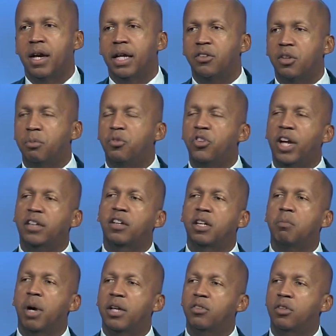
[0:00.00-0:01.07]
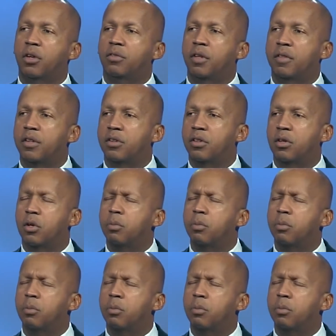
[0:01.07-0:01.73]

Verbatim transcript: and subjecting myself to this